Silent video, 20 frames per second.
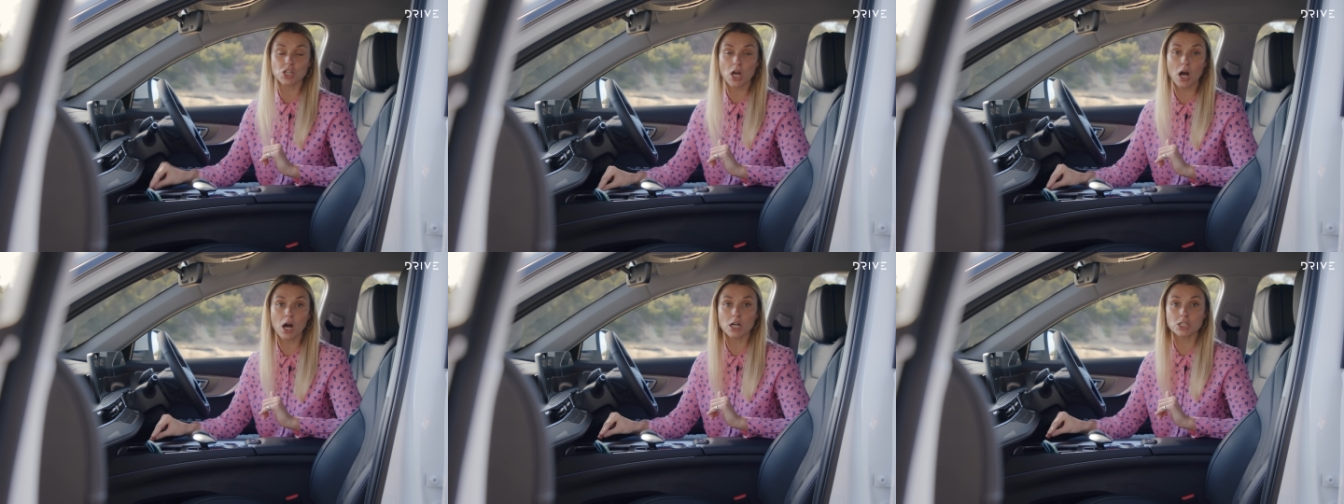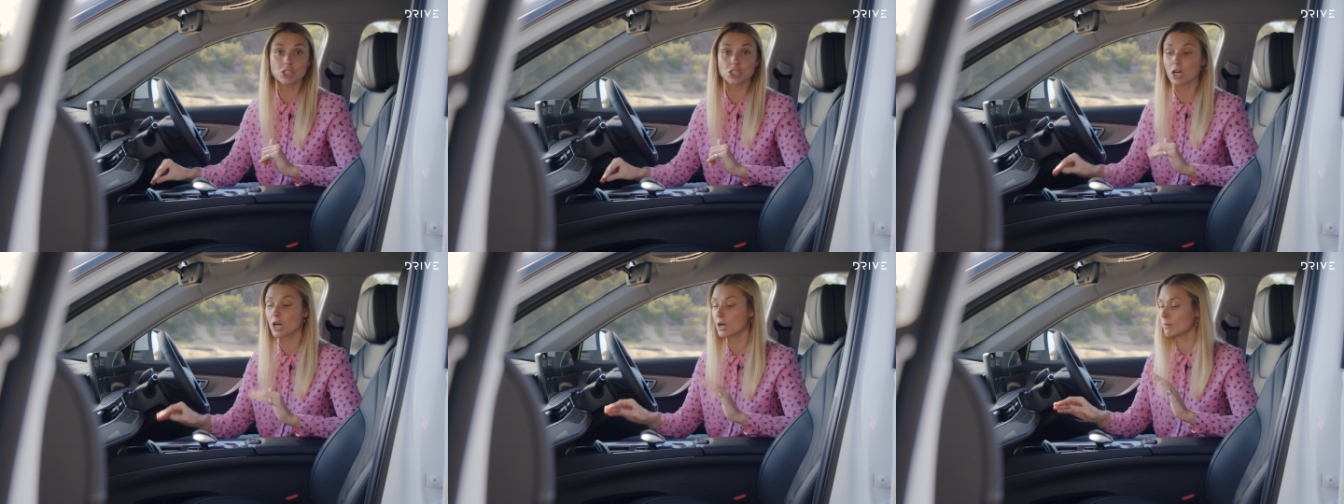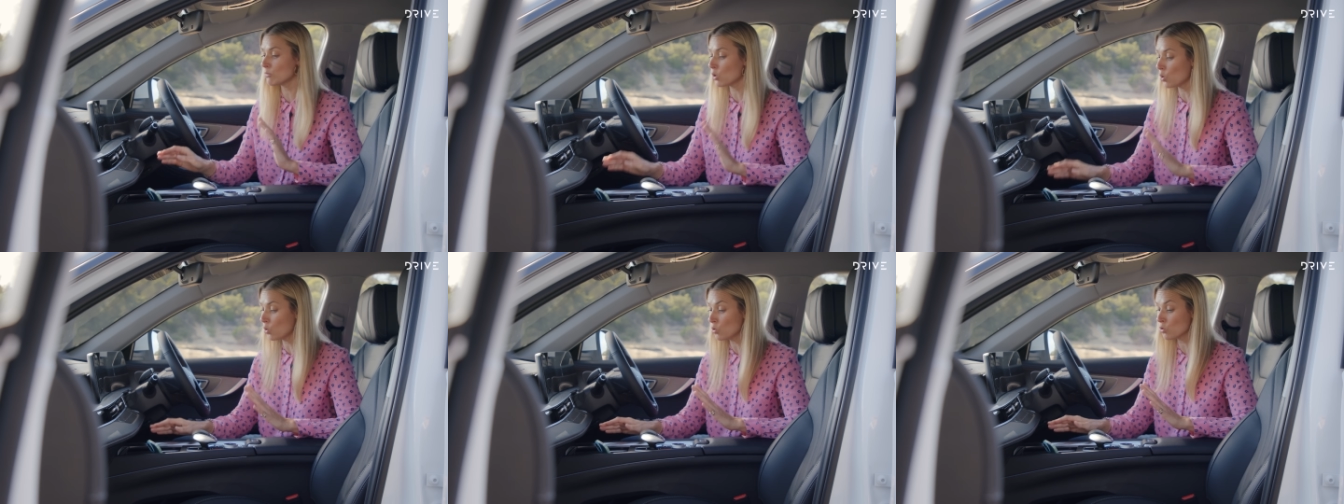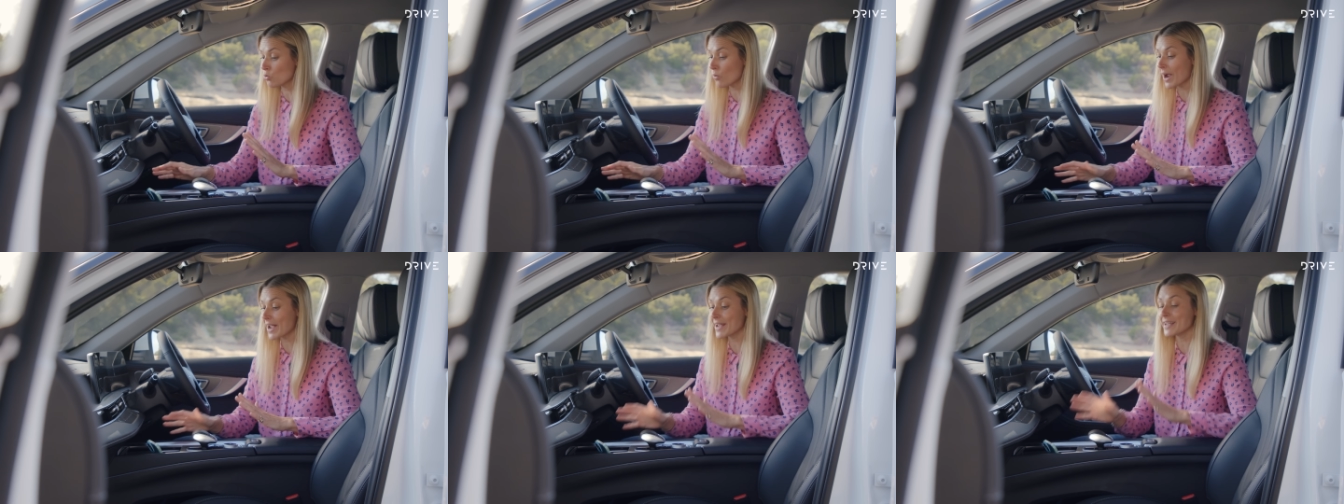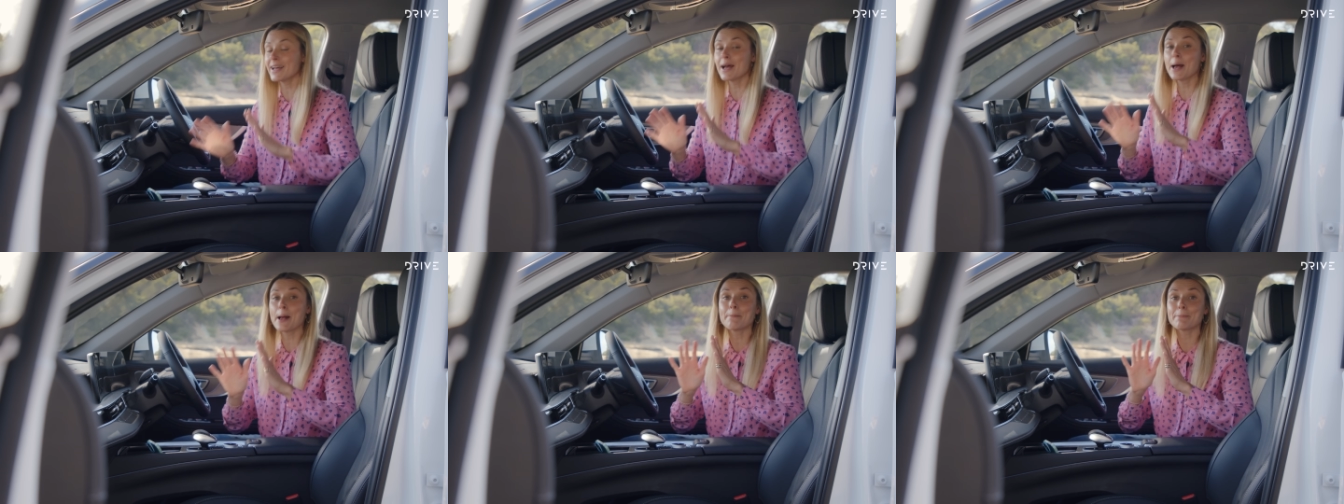charger, all
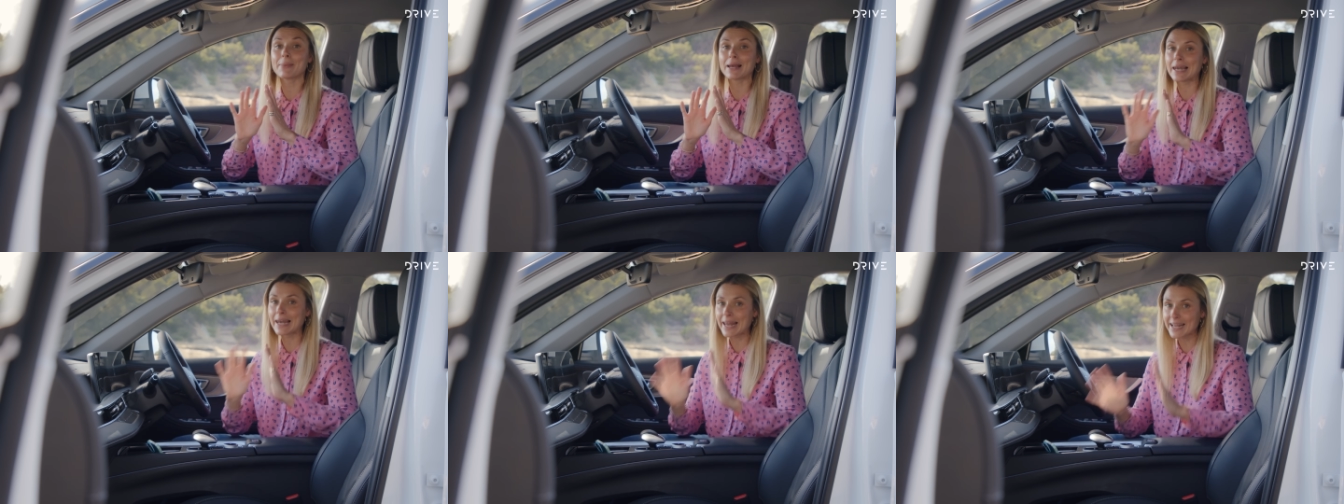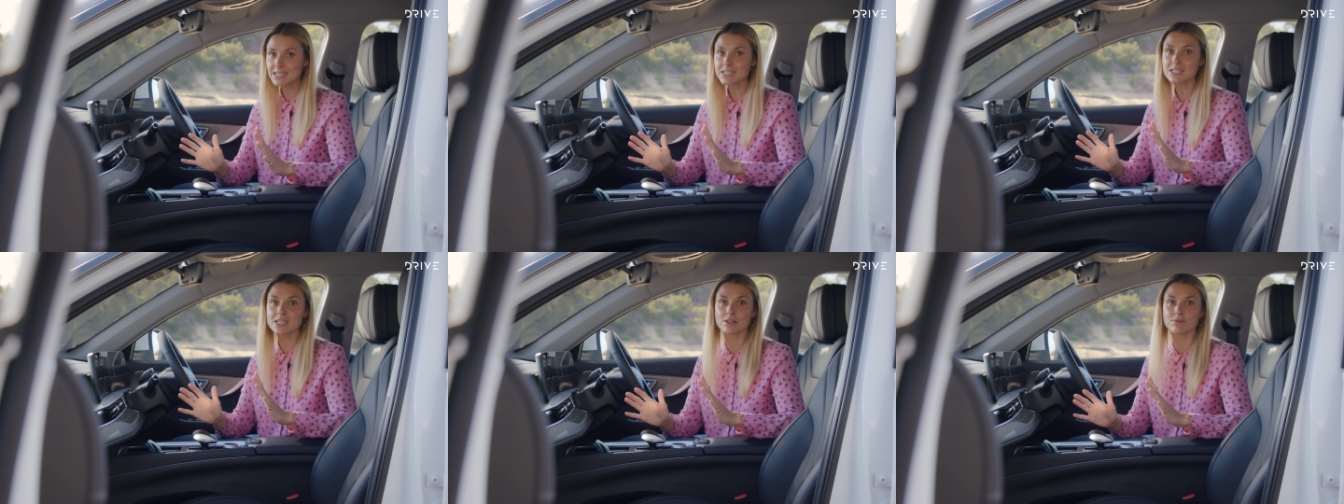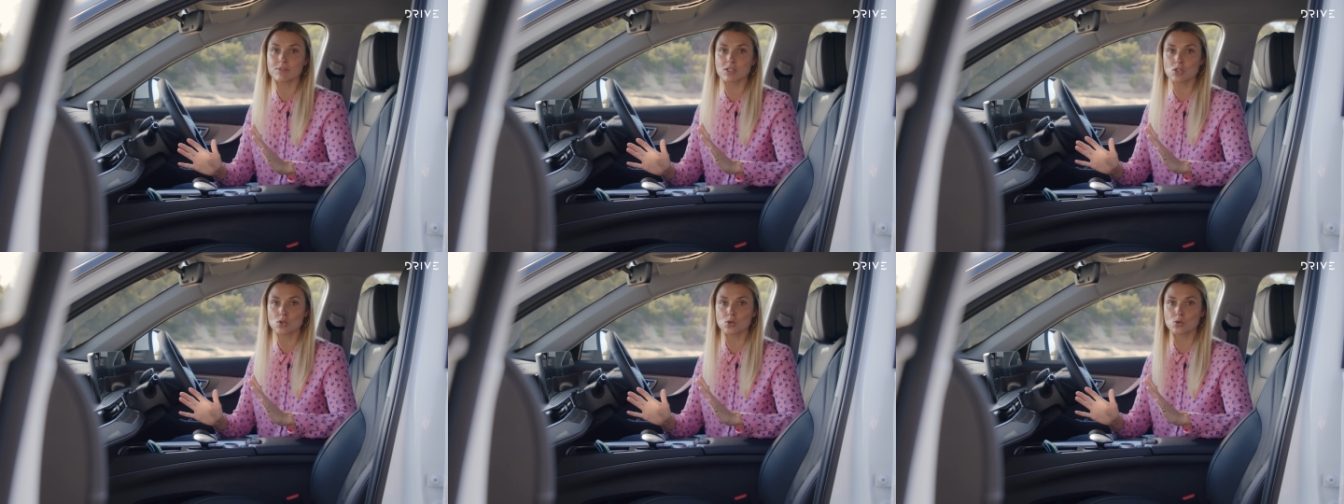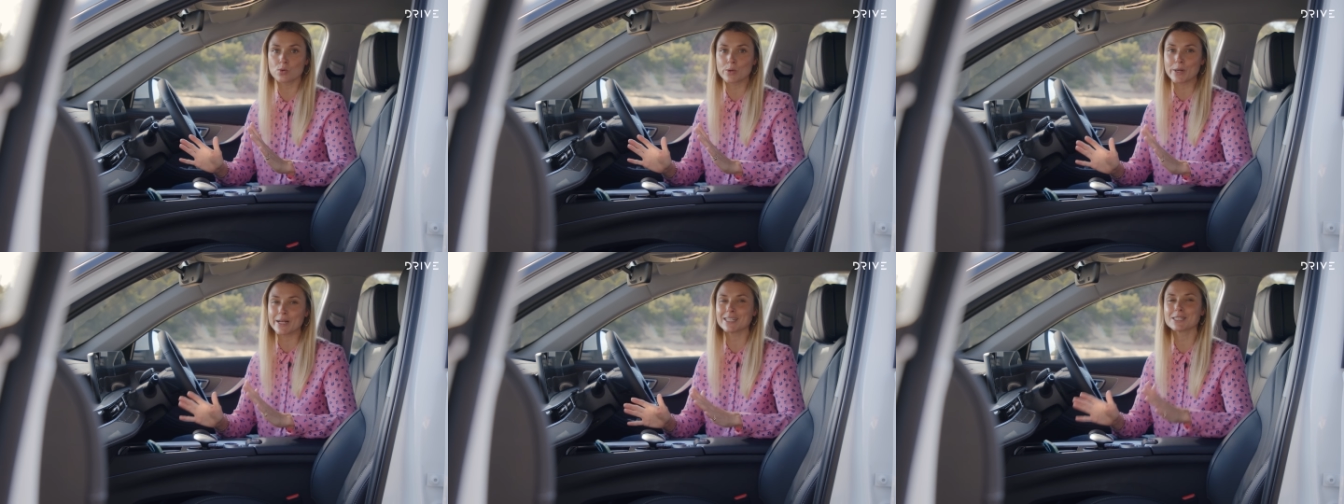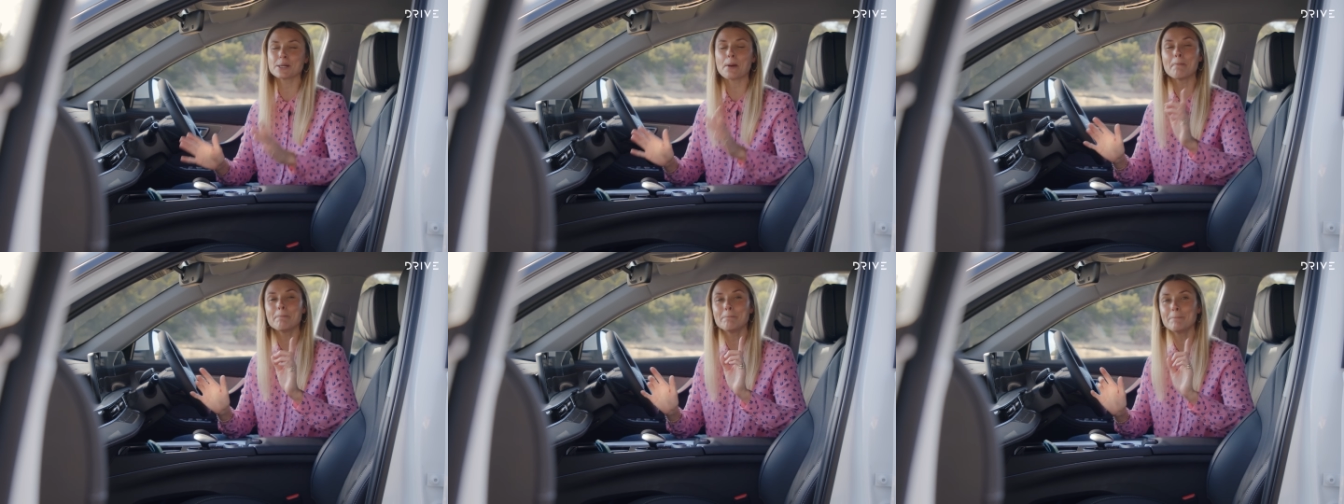great, plenty of storage,